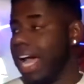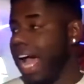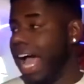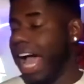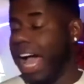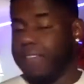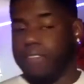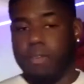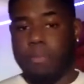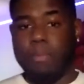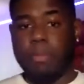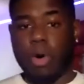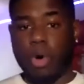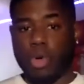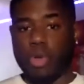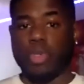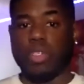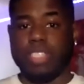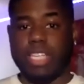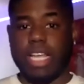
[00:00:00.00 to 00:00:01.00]
I have a
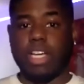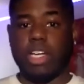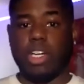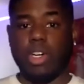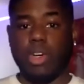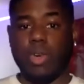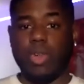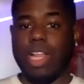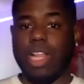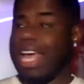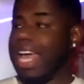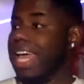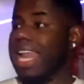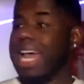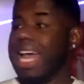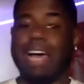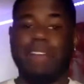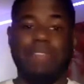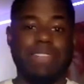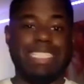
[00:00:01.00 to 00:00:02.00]
motorcycle and
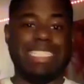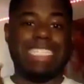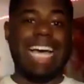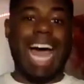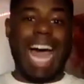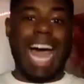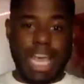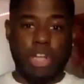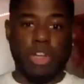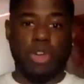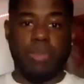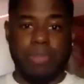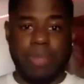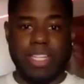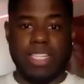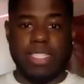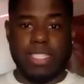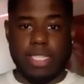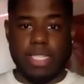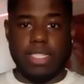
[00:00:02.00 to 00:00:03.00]
I have a tire
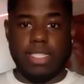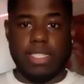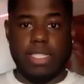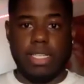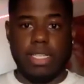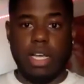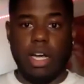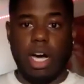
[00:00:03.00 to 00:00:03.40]
business